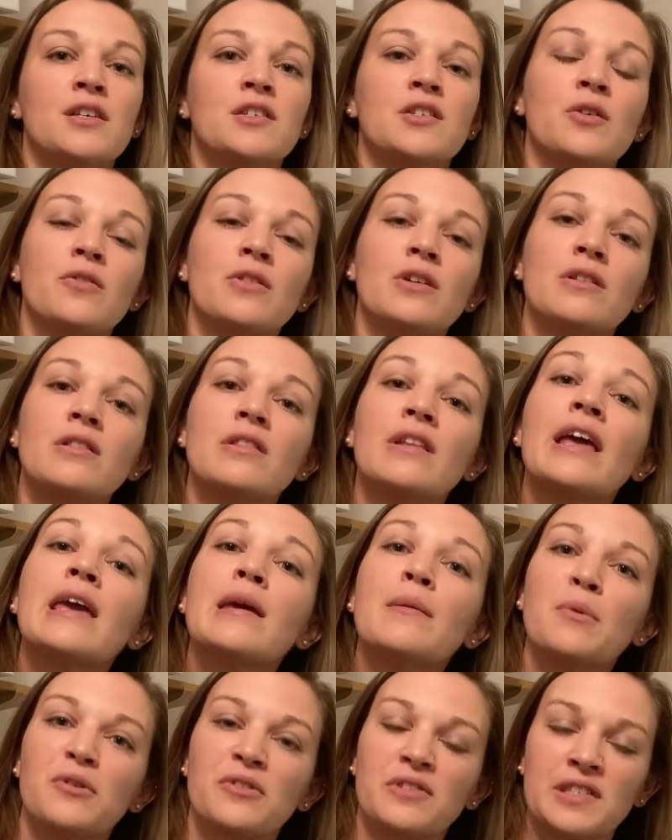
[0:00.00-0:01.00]
So the
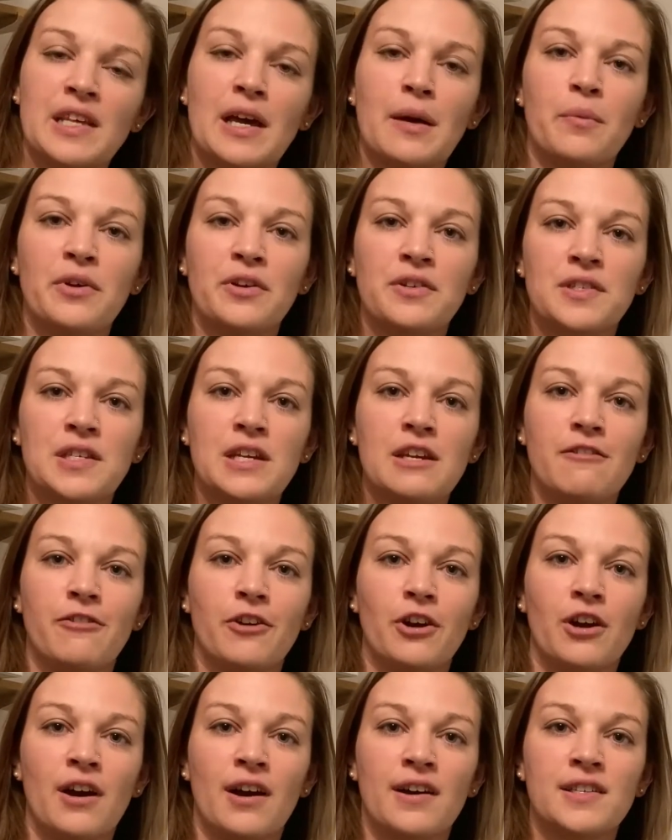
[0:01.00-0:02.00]
labels that we'll see
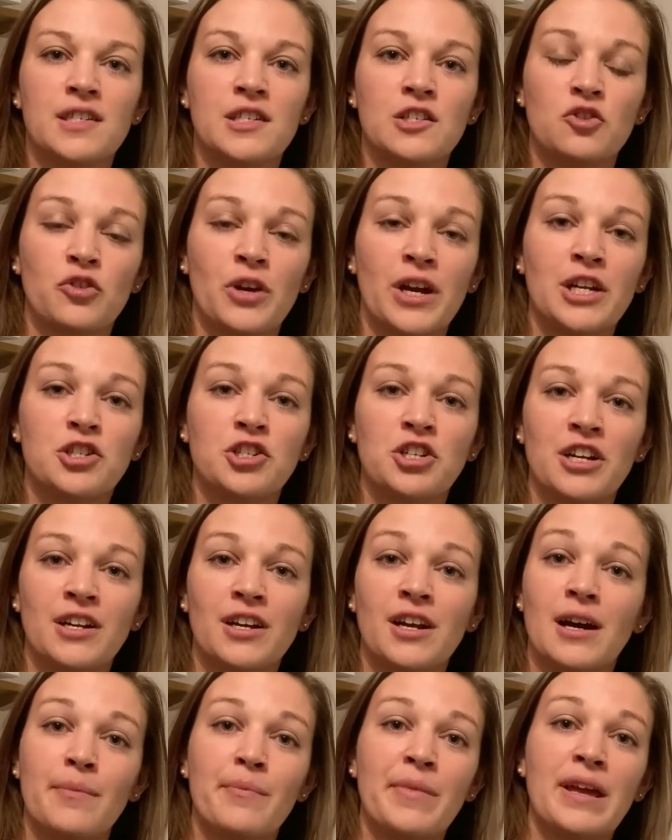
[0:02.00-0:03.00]
for
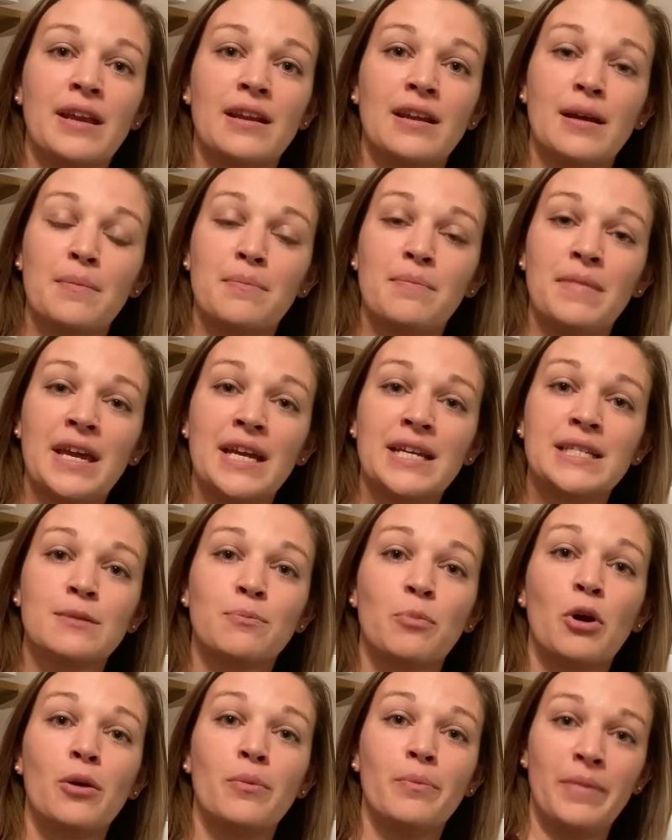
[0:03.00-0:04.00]
concentration come in
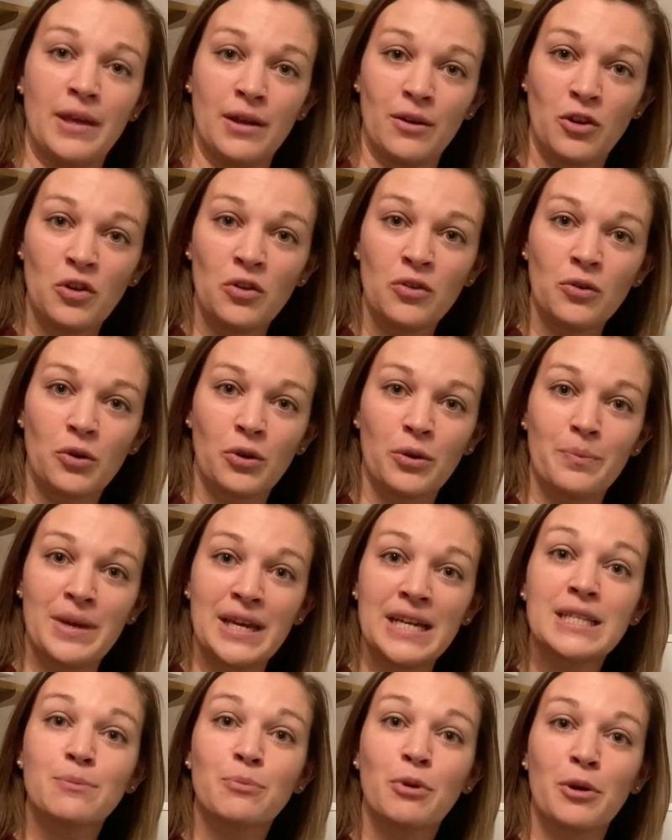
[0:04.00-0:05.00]
mgs per mil or
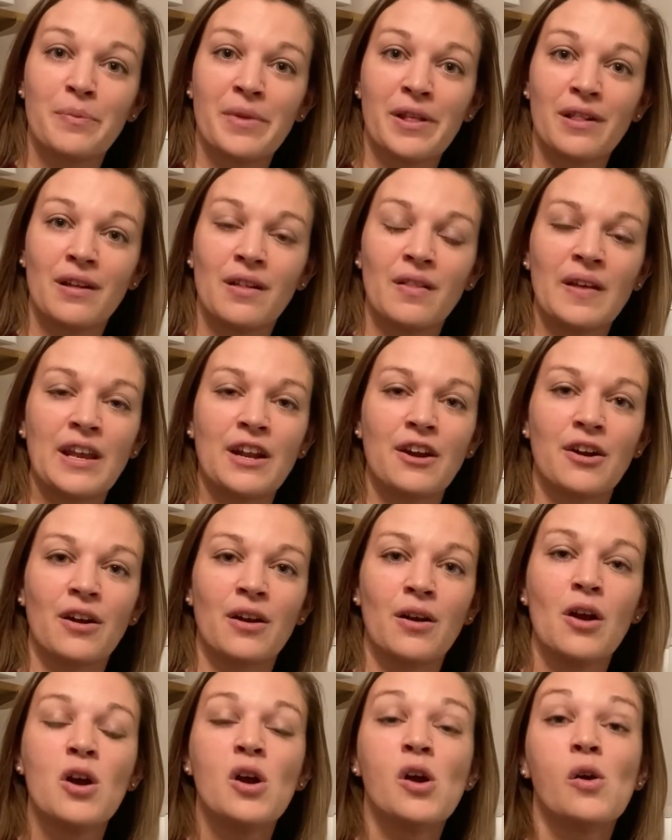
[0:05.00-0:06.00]
mgs per
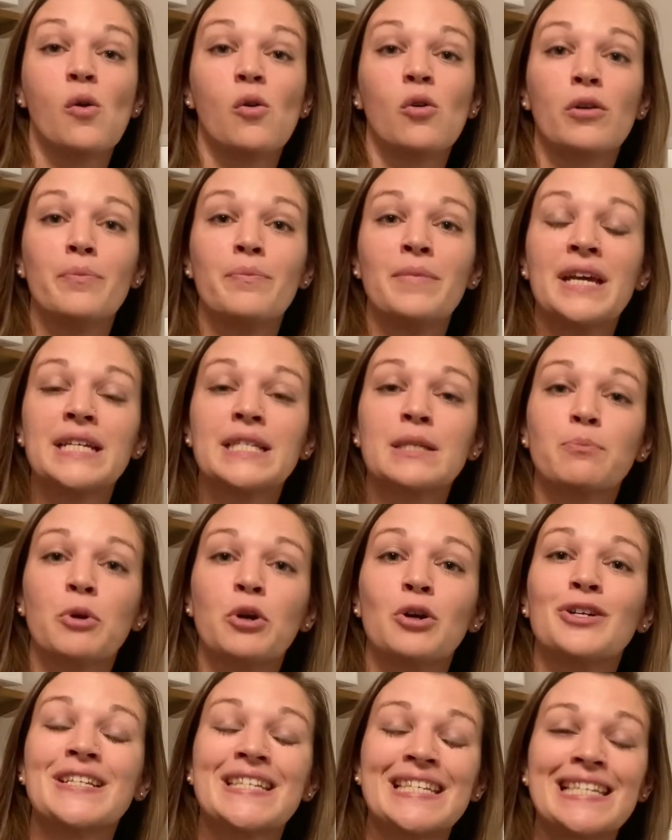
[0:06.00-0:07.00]
milliliter or mgs
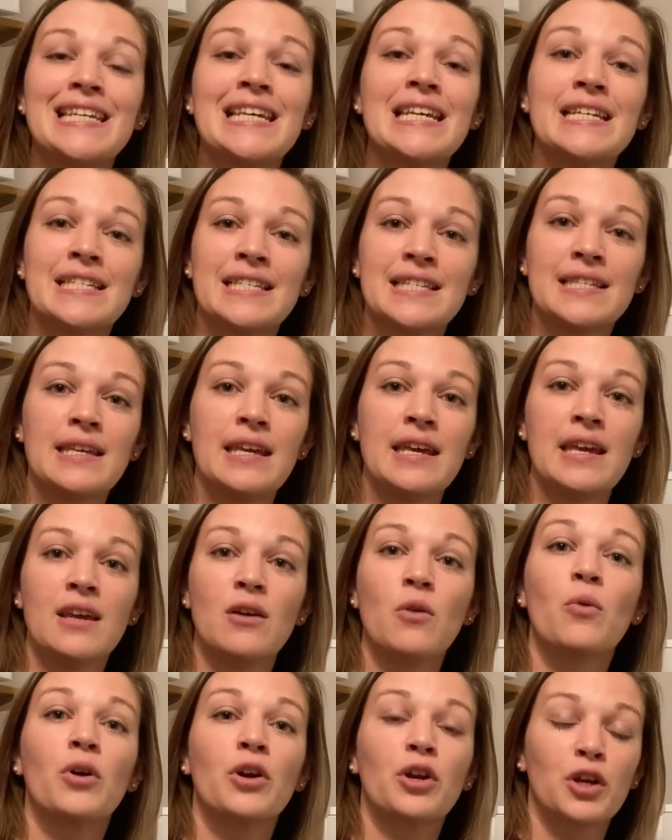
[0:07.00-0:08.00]
per
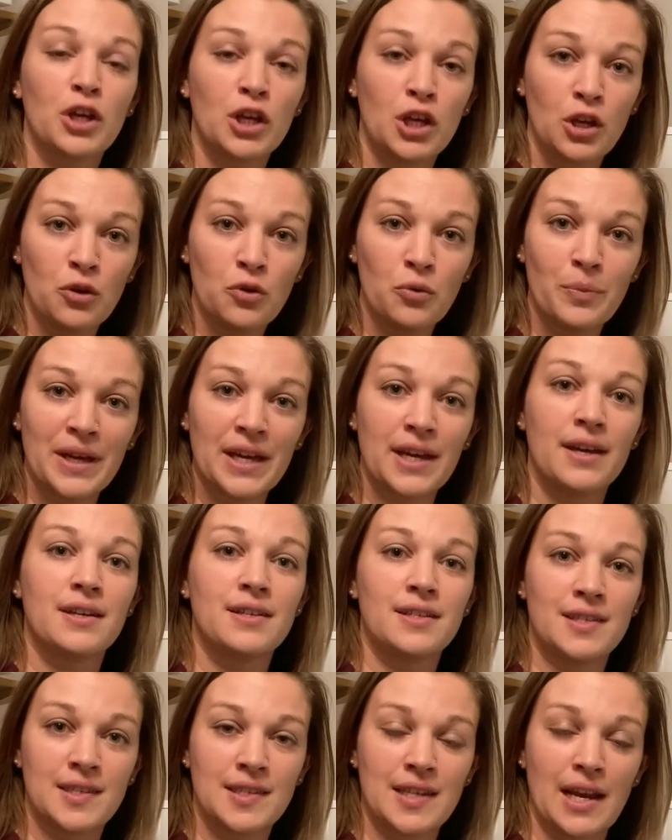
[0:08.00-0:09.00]
cc or cubic
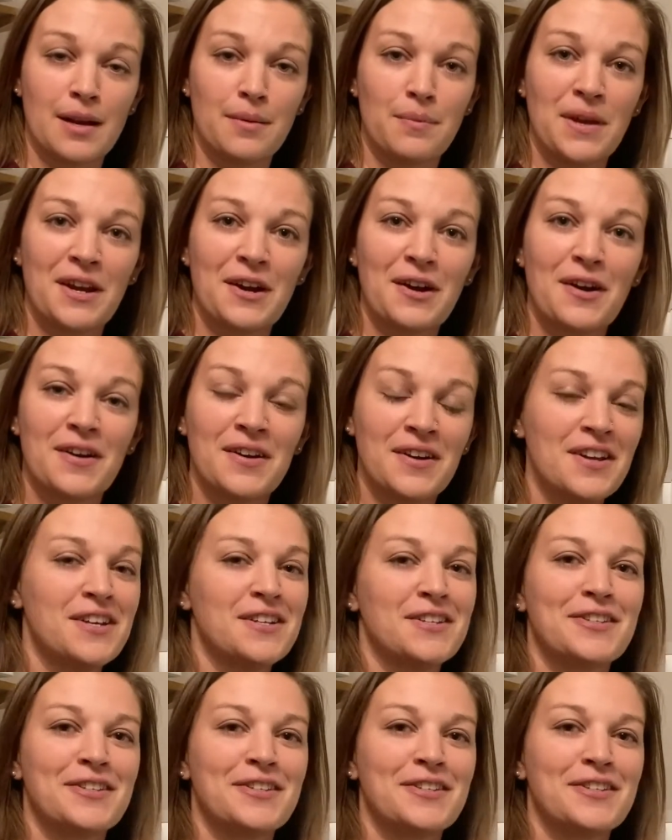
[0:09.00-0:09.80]
centimeter.